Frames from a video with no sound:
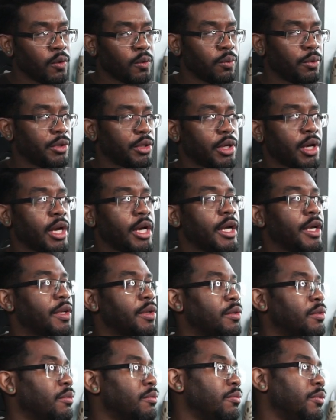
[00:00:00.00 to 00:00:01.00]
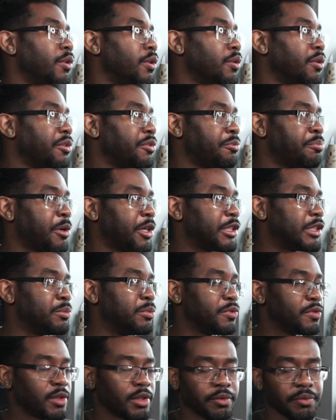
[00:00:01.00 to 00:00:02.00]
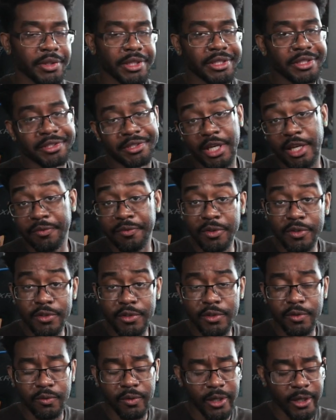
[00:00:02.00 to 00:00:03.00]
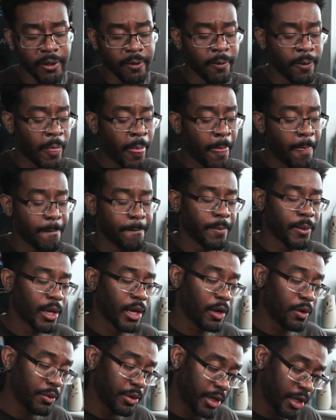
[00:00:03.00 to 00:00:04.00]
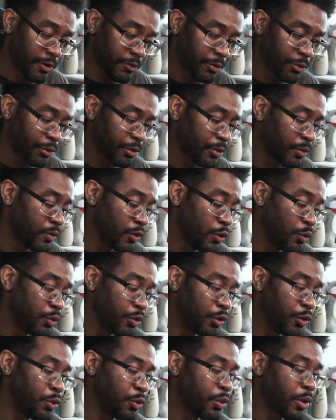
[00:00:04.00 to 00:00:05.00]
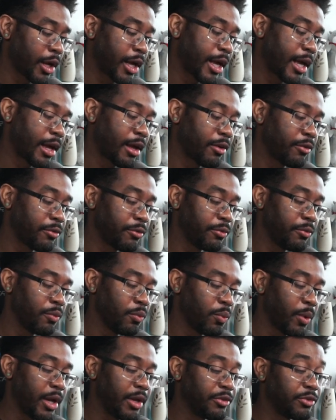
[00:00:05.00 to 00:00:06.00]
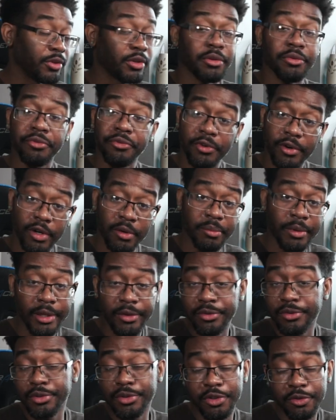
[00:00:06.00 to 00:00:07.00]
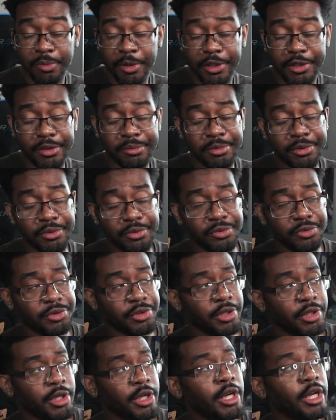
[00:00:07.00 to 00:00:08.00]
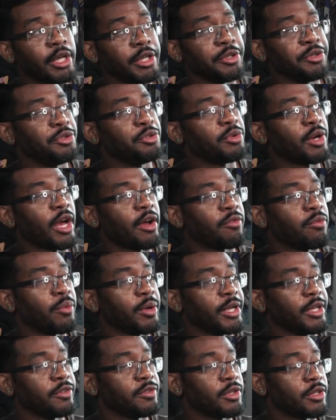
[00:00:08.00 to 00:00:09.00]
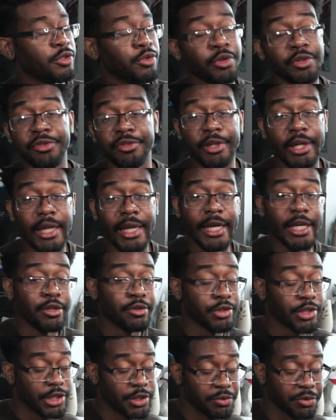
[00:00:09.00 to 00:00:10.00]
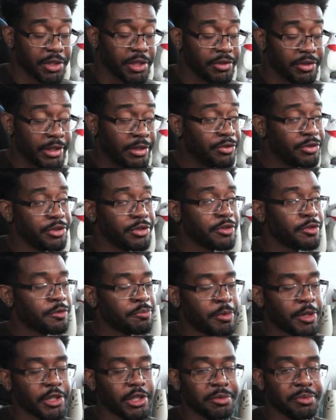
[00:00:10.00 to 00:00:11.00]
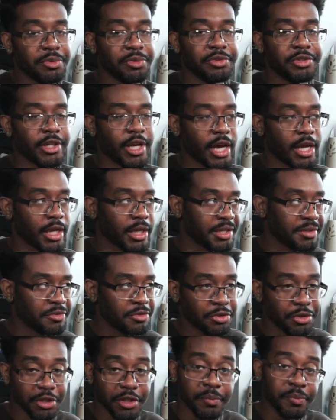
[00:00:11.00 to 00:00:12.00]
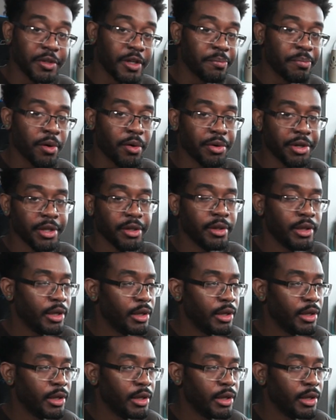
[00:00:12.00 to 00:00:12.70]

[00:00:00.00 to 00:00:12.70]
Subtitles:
With Kai, you know, his special moves aren't really the safest, right? However, you do have ways to confirm into your special moves. You do have ways that you can delay your strings into your special moves to kind of trick up the opponent.